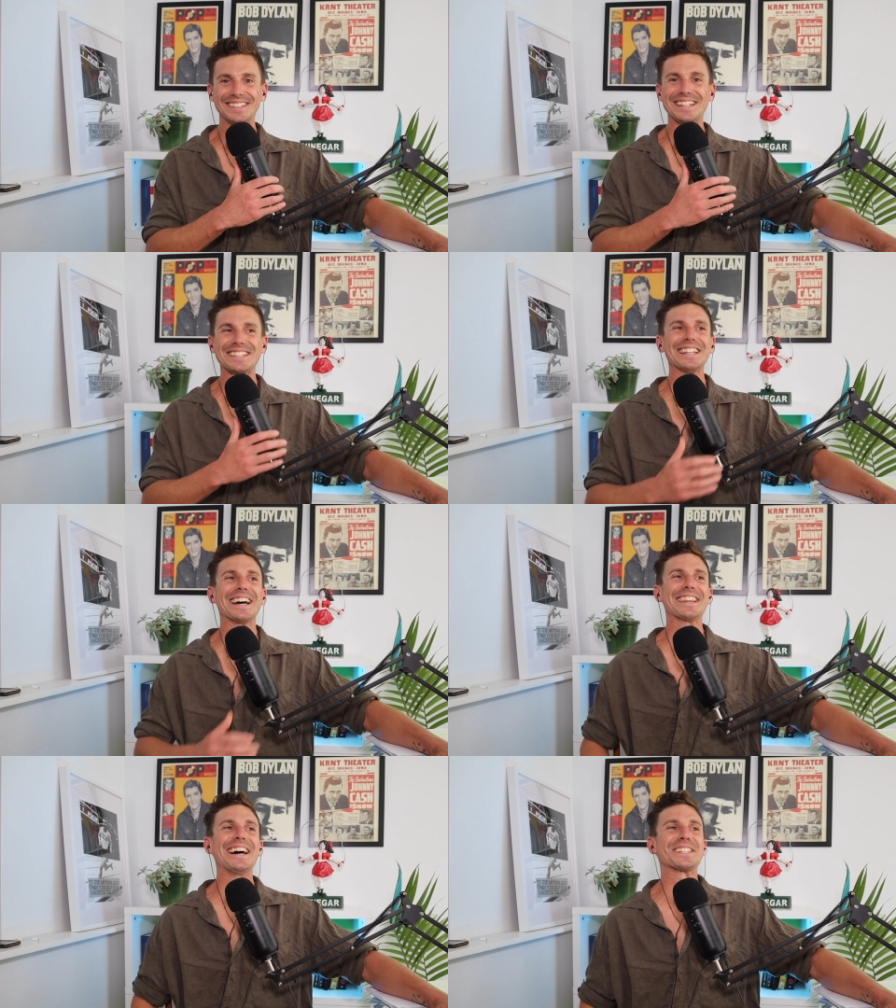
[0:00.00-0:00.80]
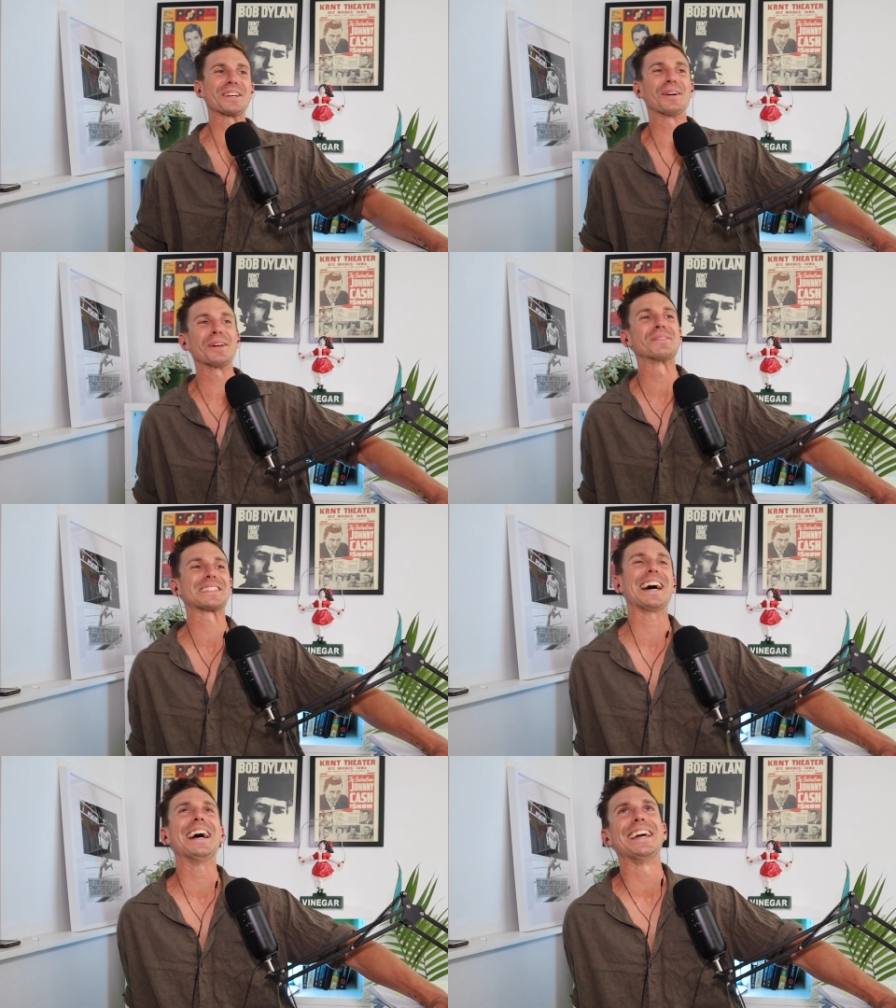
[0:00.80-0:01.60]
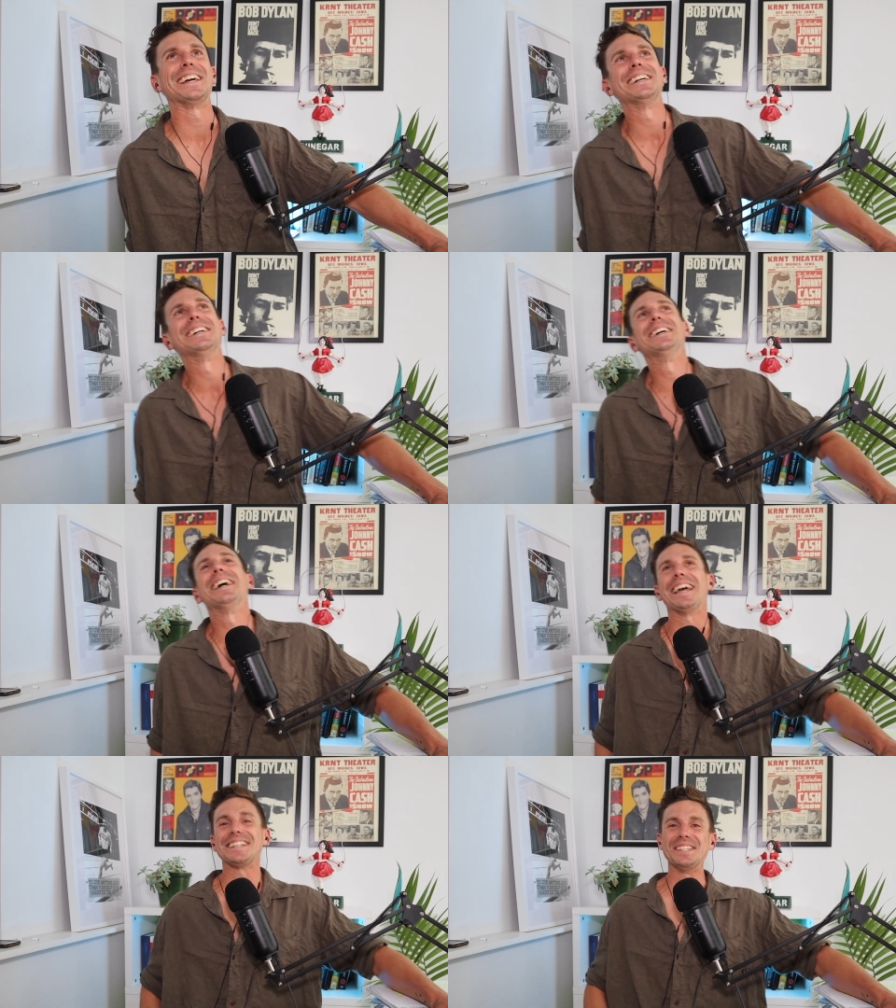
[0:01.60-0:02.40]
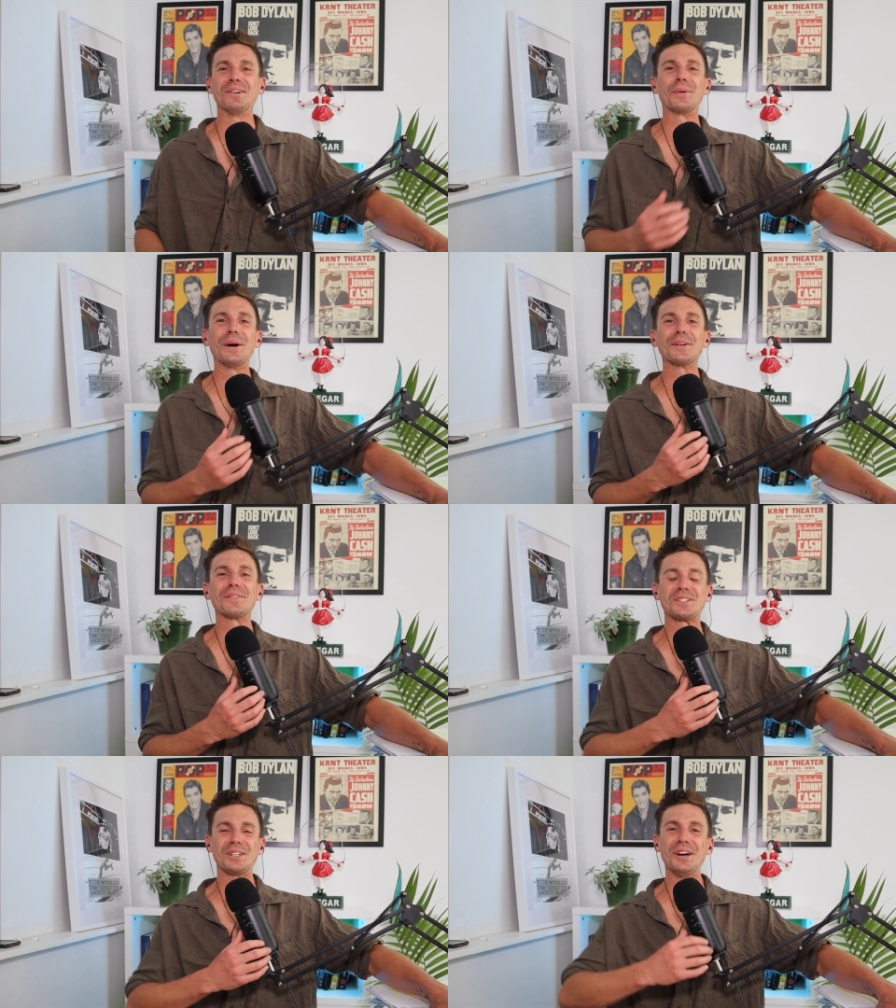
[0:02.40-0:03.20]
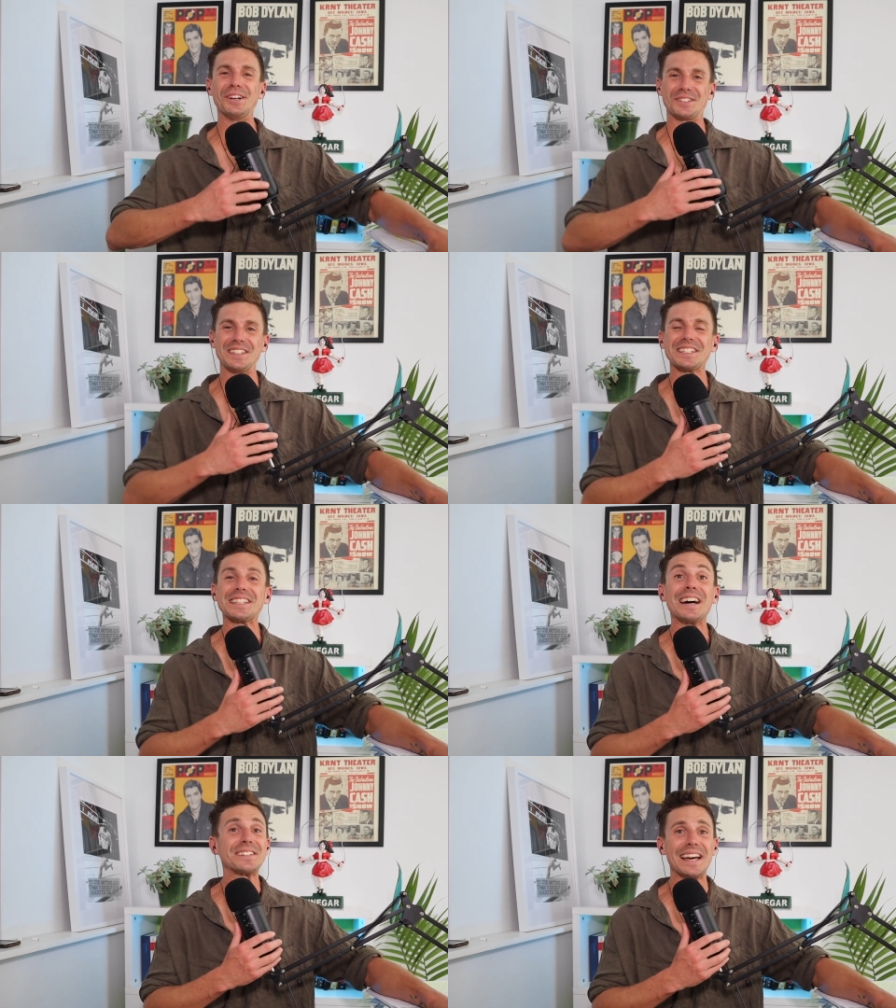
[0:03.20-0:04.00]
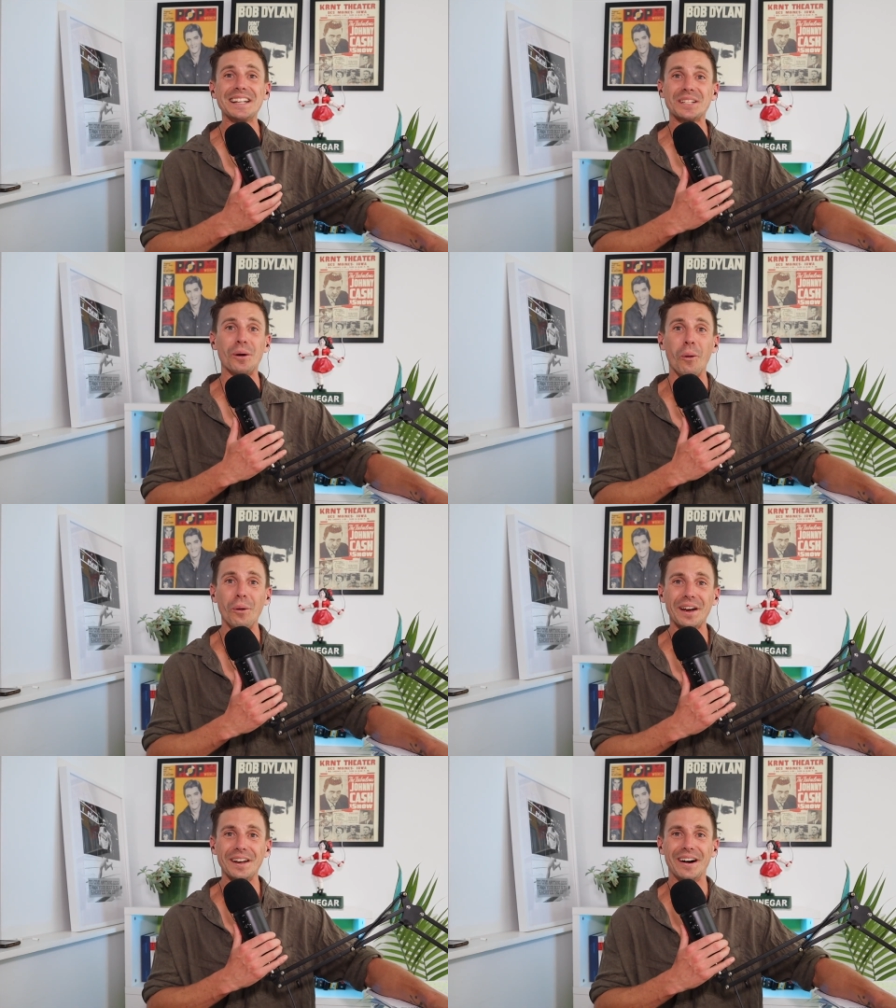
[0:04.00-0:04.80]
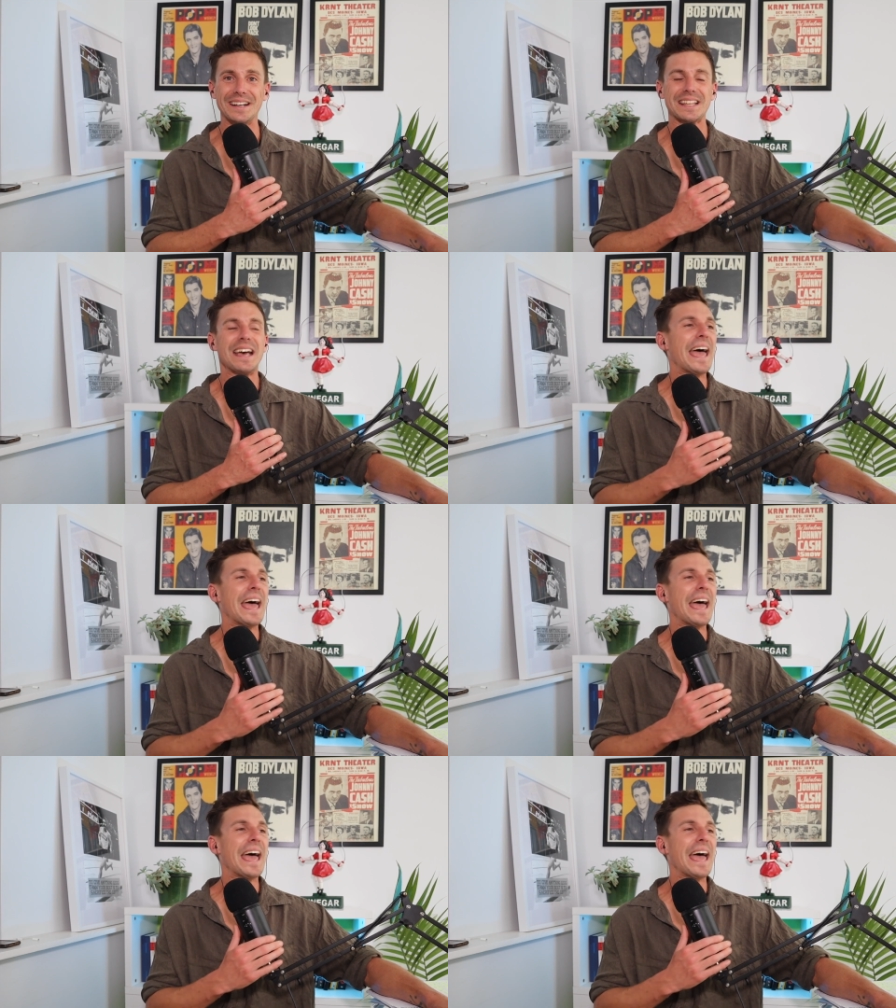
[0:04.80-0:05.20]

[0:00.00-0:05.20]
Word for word: Just like that. So, what I'm saying is in the world of church. This is how dates are organized.